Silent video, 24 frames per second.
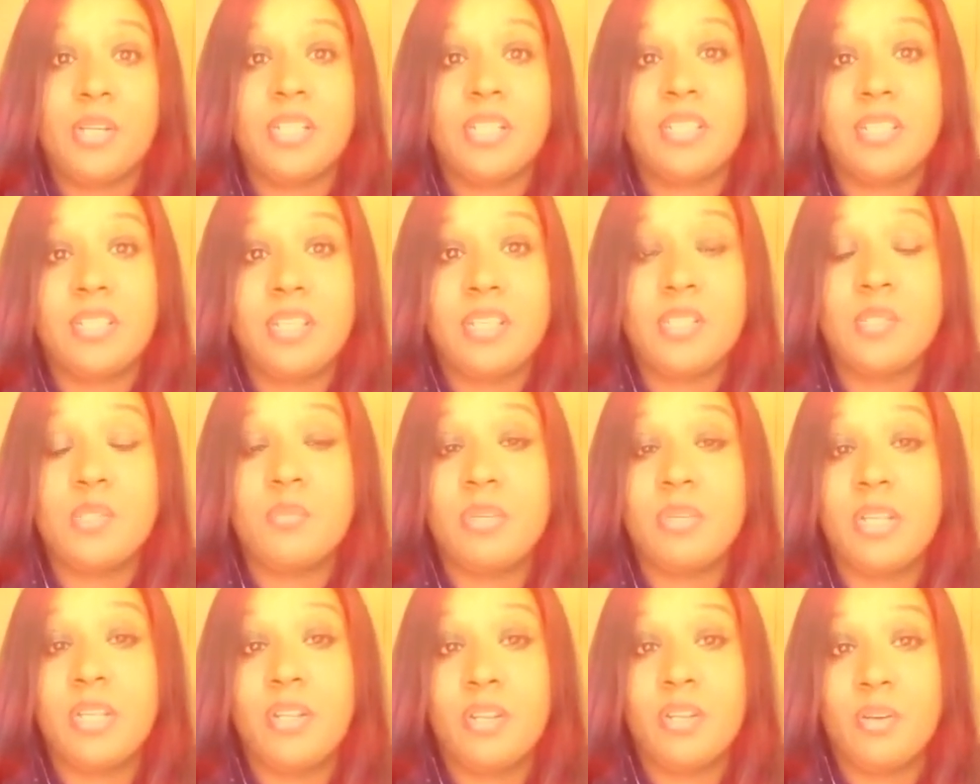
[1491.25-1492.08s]
at least
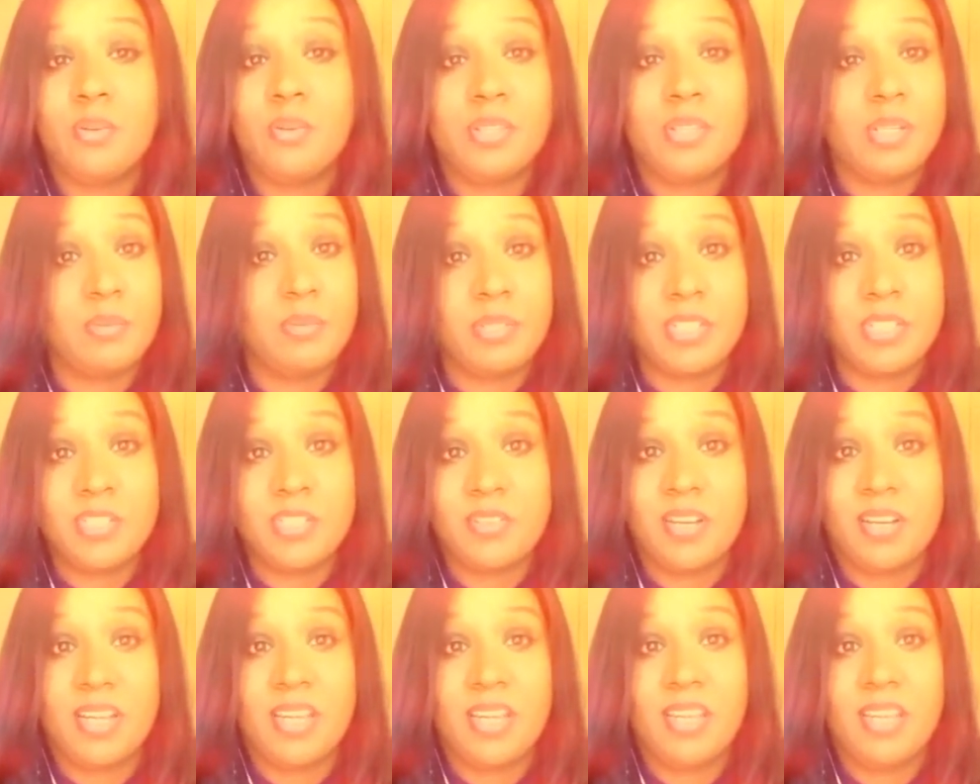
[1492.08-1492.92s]
we know that we're
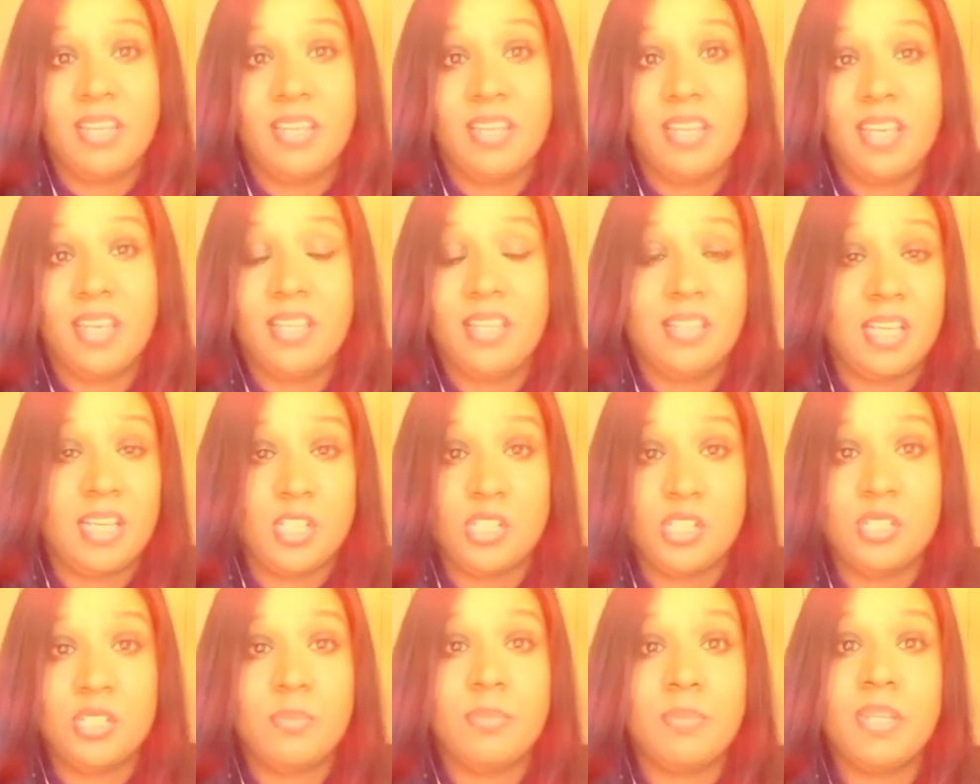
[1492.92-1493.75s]
trying. And that
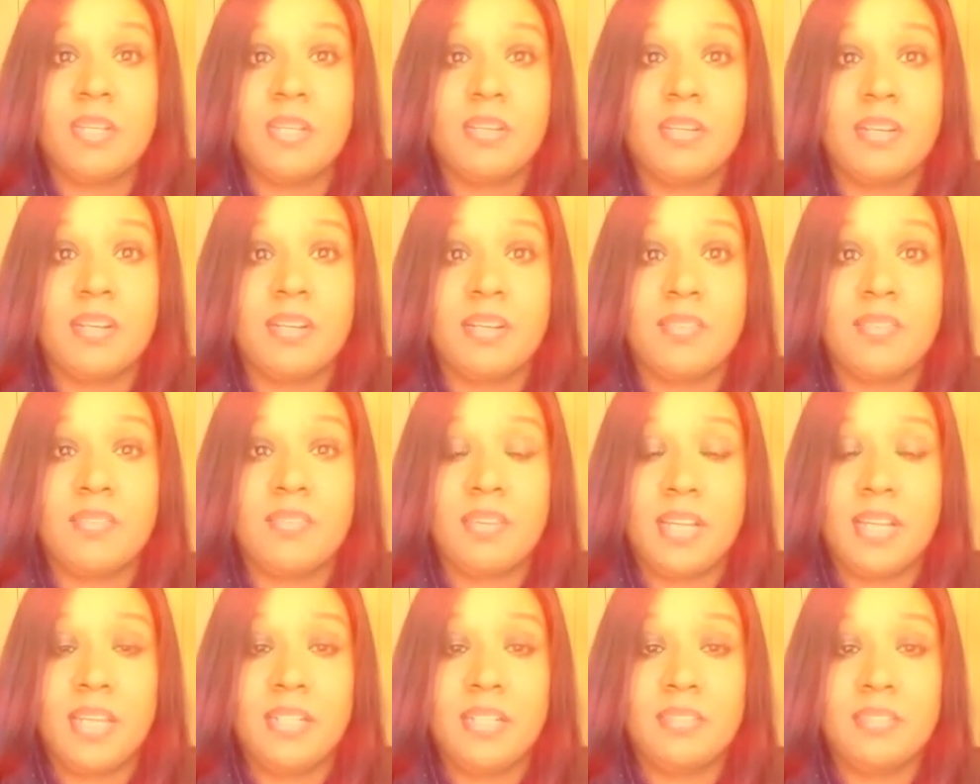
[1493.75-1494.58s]
should be good enough,
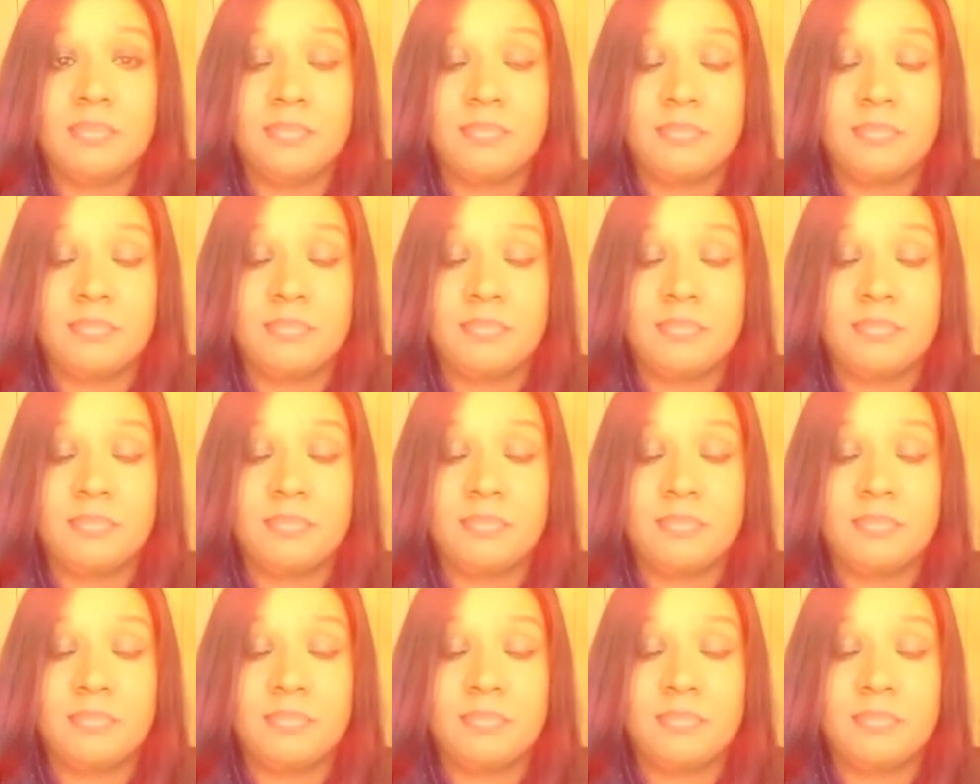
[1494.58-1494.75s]
right?